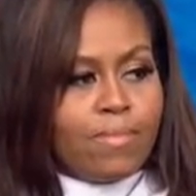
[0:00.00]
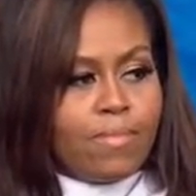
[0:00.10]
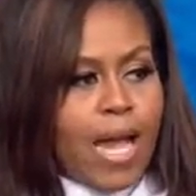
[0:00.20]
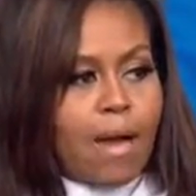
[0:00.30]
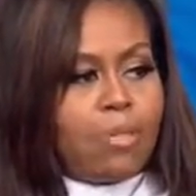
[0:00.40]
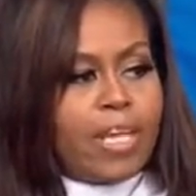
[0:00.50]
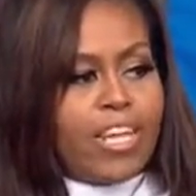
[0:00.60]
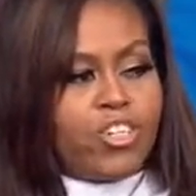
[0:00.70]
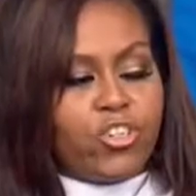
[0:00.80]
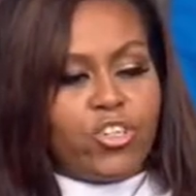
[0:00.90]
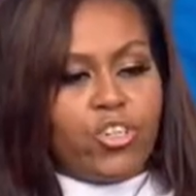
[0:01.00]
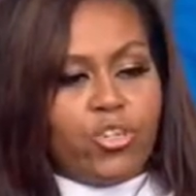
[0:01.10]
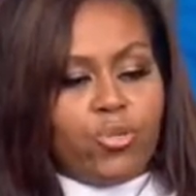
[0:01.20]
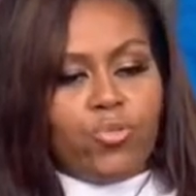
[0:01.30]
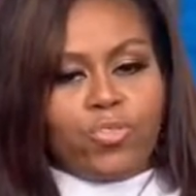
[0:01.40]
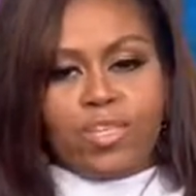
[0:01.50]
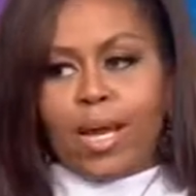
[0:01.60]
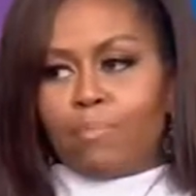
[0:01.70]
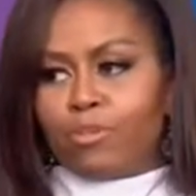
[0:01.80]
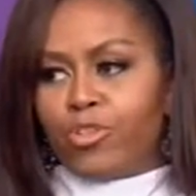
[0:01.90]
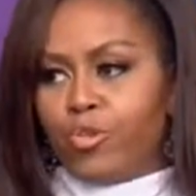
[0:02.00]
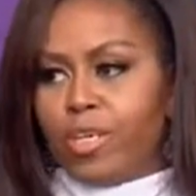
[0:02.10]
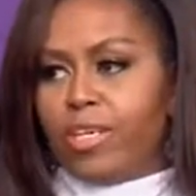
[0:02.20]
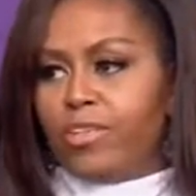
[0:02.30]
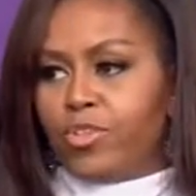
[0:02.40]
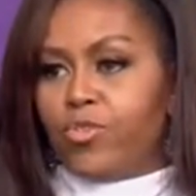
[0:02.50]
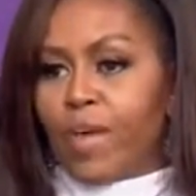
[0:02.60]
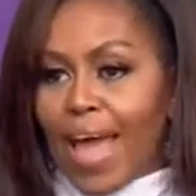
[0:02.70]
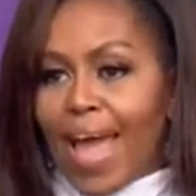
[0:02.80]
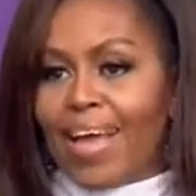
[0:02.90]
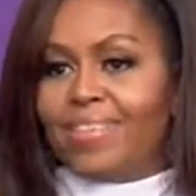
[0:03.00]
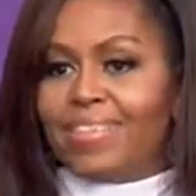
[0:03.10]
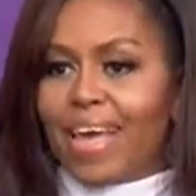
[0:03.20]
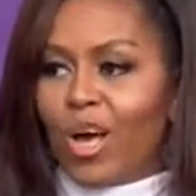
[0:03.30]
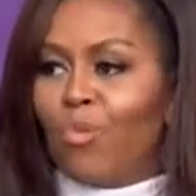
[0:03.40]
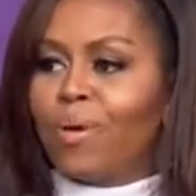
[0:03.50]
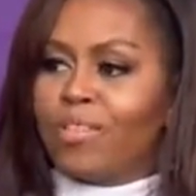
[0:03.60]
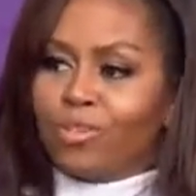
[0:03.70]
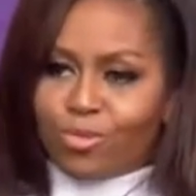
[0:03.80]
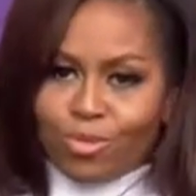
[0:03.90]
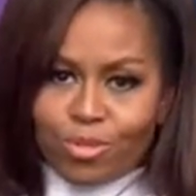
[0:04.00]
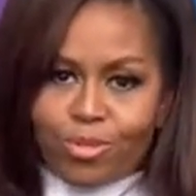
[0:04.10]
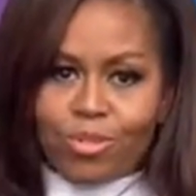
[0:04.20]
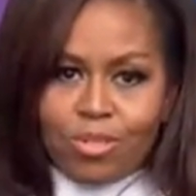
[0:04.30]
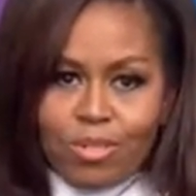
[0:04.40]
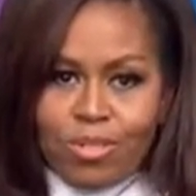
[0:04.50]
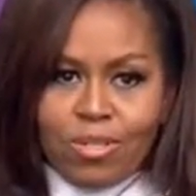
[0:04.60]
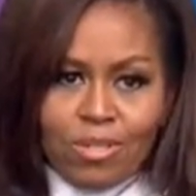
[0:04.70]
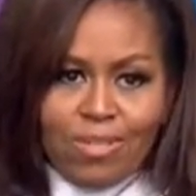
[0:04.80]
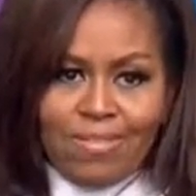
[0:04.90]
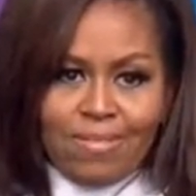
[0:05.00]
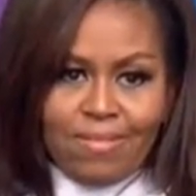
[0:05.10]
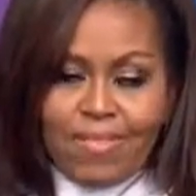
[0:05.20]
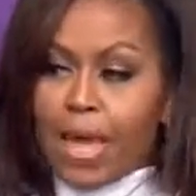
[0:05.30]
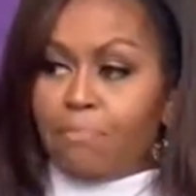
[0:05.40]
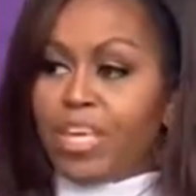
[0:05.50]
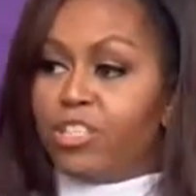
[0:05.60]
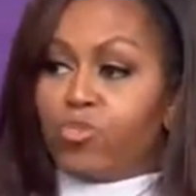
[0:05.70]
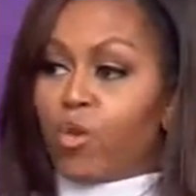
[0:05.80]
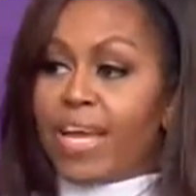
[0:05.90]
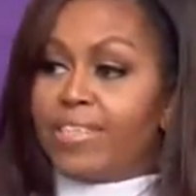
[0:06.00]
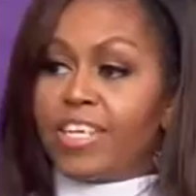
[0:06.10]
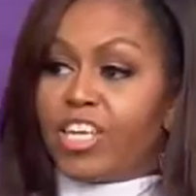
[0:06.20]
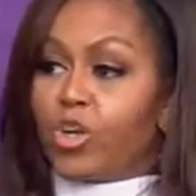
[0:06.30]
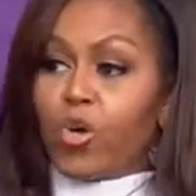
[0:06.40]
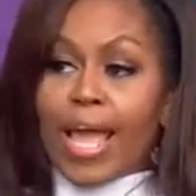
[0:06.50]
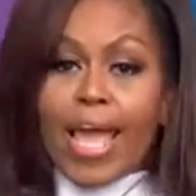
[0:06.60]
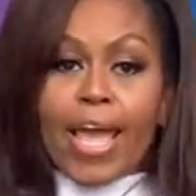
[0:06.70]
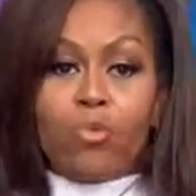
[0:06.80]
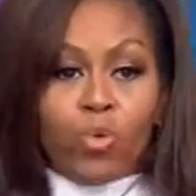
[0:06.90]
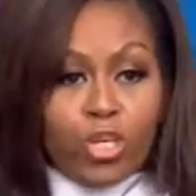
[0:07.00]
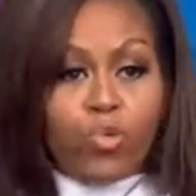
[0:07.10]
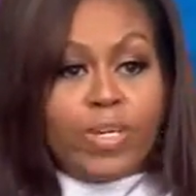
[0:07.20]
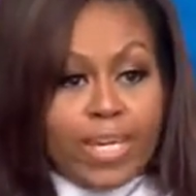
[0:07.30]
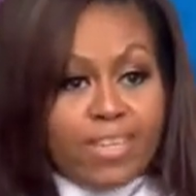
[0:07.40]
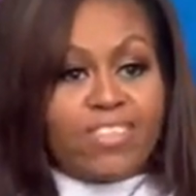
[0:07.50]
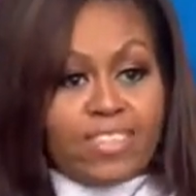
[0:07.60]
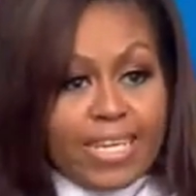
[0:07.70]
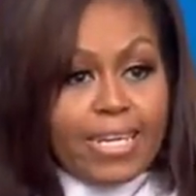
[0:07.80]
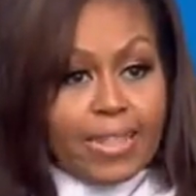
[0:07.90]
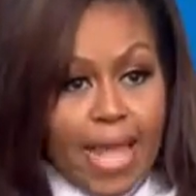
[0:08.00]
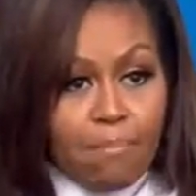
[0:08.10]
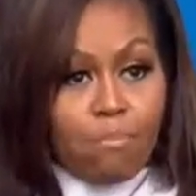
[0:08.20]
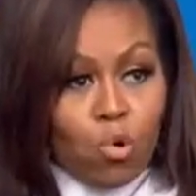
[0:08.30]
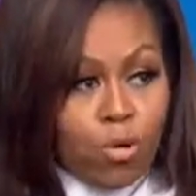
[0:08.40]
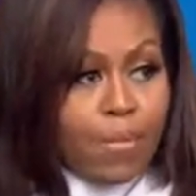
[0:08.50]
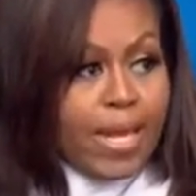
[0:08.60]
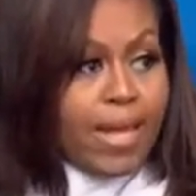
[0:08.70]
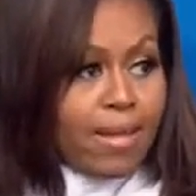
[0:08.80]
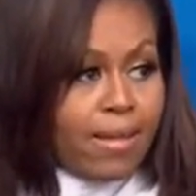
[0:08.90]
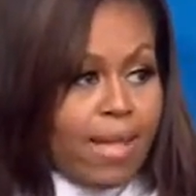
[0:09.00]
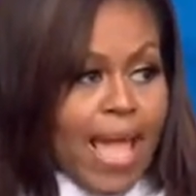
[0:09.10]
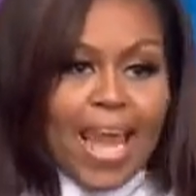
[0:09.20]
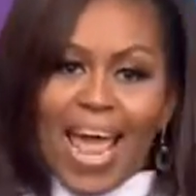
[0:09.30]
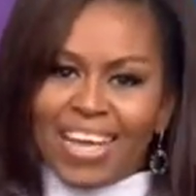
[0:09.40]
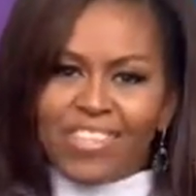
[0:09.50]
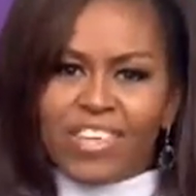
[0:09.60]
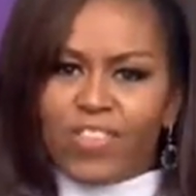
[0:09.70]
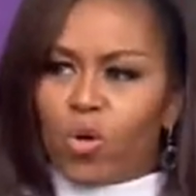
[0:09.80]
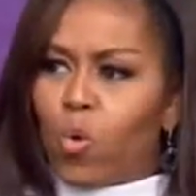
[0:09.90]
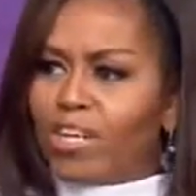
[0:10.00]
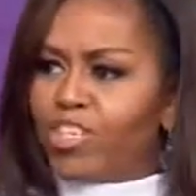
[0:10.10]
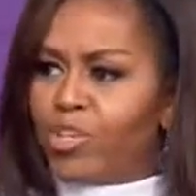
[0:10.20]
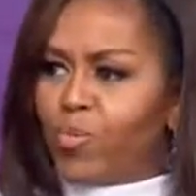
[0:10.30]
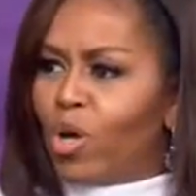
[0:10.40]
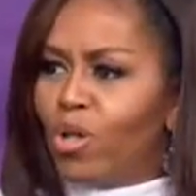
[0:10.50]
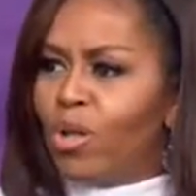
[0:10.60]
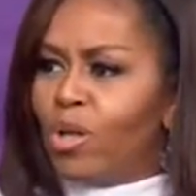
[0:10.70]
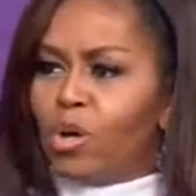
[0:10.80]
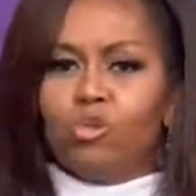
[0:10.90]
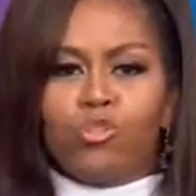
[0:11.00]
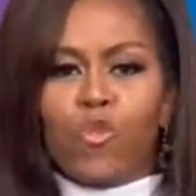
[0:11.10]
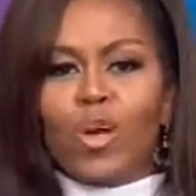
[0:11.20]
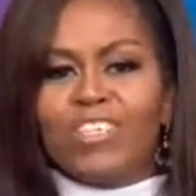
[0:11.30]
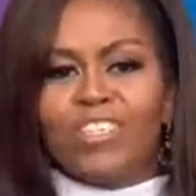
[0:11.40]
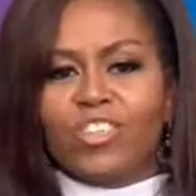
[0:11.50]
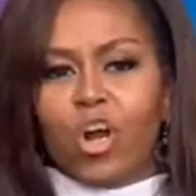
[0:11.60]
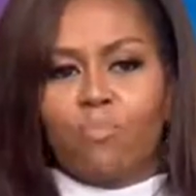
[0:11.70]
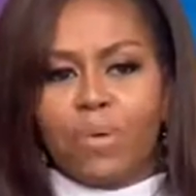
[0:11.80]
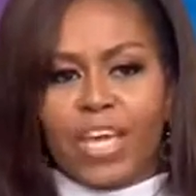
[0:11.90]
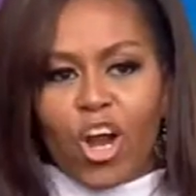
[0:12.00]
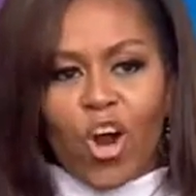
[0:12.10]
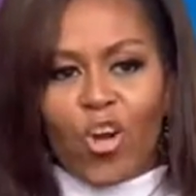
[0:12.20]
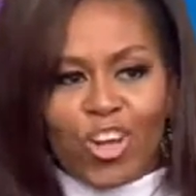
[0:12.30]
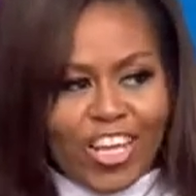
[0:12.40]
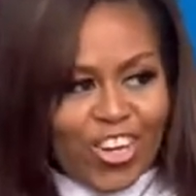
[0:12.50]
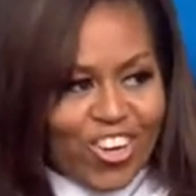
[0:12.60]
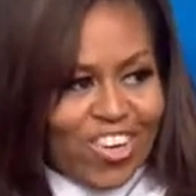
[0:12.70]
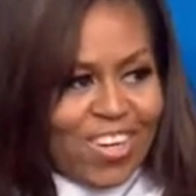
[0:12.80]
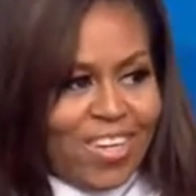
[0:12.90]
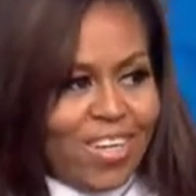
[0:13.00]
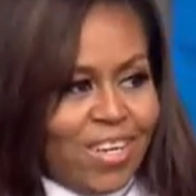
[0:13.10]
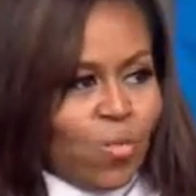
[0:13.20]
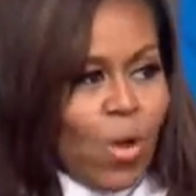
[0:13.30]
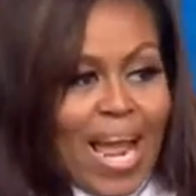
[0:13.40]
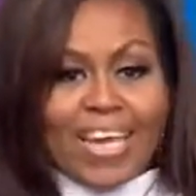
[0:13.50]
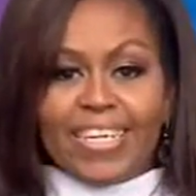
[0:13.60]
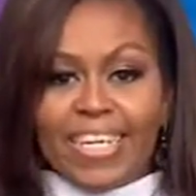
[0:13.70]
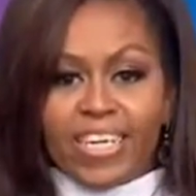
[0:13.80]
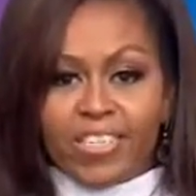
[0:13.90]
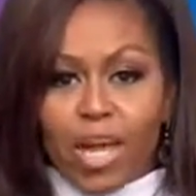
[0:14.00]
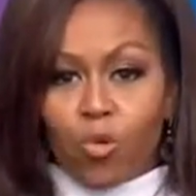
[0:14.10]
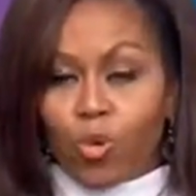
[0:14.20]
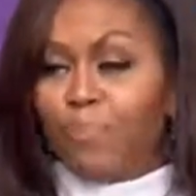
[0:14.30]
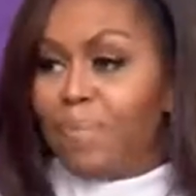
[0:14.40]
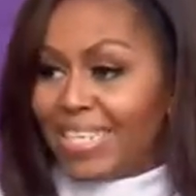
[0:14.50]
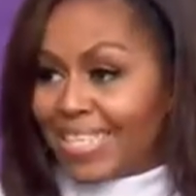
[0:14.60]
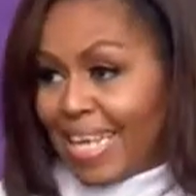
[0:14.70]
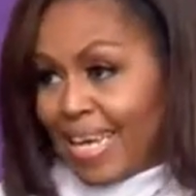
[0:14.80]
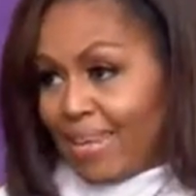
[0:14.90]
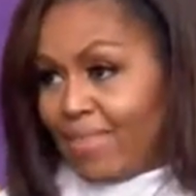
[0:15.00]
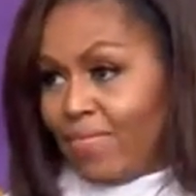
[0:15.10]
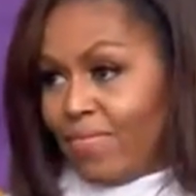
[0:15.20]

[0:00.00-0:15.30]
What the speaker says: the obligation to use the opportunities you've had to help others. That means raising your hand when you get a seat in that board meeting and asking the question, well, whose voices aren't being heard here? What ideas are we missing?